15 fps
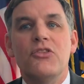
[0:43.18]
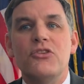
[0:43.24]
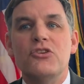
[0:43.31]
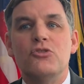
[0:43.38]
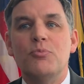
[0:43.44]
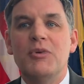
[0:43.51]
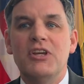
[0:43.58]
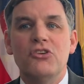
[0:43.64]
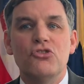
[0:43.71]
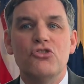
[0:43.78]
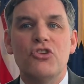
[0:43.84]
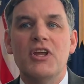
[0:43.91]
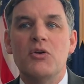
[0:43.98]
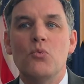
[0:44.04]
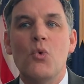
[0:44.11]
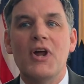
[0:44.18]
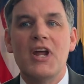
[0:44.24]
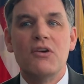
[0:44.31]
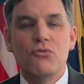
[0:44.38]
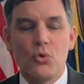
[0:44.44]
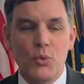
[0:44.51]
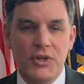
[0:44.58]
This means that
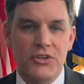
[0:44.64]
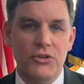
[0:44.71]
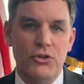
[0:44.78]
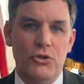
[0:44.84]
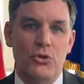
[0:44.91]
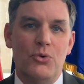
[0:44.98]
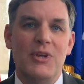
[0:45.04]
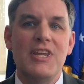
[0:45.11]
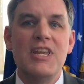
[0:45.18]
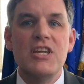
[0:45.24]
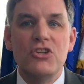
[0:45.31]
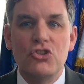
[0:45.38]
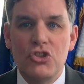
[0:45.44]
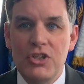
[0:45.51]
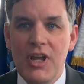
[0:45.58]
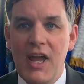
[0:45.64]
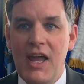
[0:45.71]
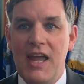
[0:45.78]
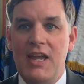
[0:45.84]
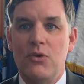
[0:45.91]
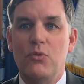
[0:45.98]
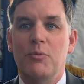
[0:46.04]
whatever we do, each
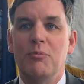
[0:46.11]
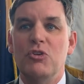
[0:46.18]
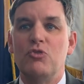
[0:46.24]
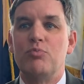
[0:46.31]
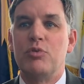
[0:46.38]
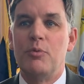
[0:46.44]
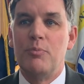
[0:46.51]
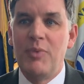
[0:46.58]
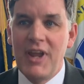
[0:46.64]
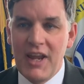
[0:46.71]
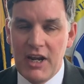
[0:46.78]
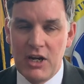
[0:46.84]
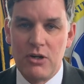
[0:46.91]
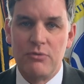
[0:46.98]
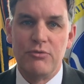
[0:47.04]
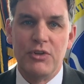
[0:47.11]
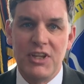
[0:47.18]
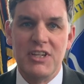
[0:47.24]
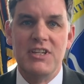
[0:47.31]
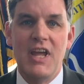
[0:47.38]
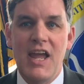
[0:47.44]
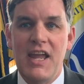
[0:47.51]
day we must prepare for the
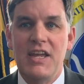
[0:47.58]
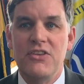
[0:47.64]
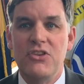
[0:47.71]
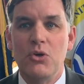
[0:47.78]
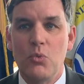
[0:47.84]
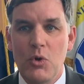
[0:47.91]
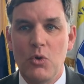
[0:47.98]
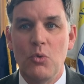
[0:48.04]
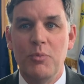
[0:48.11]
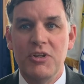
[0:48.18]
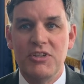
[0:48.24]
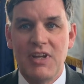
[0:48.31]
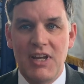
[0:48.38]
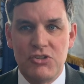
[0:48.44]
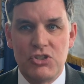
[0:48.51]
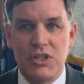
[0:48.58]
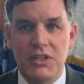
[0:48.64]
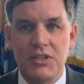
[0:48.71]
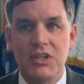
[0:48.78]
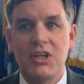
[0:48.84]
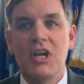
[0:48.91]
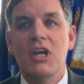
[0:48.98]
day that we will be
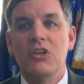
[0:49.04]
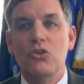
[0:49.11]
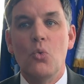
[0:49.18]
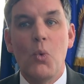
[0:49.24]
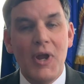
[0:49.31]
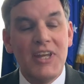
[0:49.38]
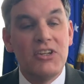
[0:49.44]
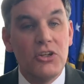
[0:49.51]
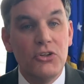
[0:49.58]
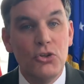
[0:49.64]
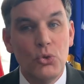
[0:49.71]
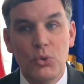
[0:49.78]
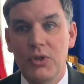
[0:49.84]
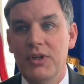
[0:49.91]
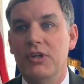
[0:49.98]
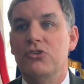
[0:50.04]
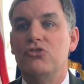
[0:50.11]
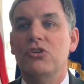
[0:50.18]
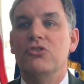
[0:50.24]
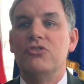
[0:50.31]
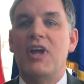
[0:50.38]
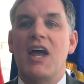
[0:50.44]
tested. The way to do this
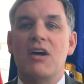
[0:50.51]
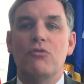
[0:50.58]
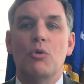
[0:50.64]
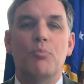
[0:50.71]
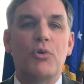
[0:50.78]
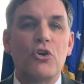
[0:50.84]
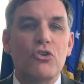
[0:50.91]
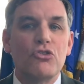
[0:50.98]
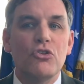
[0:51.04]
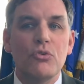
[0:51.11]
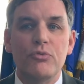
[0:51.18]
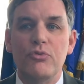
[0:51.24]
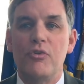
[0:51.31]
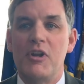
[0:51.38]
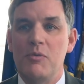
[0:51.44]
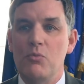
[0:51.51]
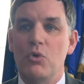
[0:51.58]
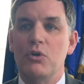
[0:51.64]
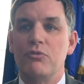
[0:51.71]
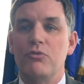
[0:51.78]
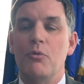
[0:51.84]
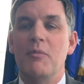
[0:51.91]
is to have a personal
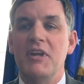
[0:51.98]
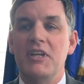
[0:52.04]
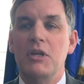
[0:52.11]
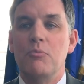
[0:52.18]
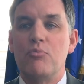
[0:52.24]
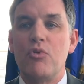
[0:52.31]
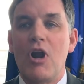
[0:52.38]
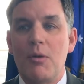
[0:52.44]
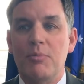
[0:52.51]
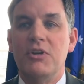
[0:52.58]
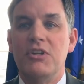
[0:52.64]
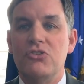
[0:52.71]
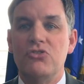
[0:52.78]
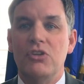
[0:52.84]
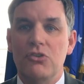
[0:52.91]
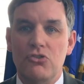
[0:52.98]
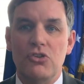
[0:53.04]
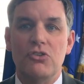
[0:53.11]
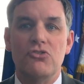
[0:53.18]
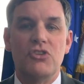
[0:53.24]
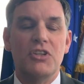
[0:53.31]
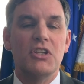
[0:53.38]
framework for making proper
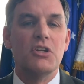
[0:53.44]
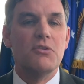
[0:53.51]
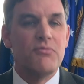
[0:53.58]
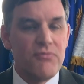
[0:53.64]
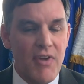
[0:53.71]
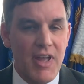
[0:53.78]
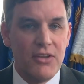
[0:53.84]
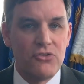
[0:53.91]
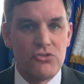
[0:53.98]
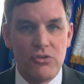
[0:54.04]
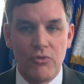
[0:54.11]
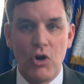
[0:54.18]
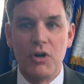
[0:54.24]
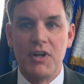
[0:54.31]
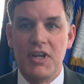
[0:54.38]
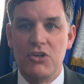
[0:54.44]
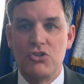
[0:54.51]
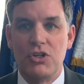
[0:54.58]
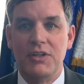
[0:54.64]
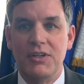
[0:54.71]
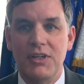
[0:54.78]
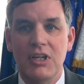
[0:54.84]
decisions in the defense of our
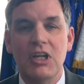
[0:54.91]
nation.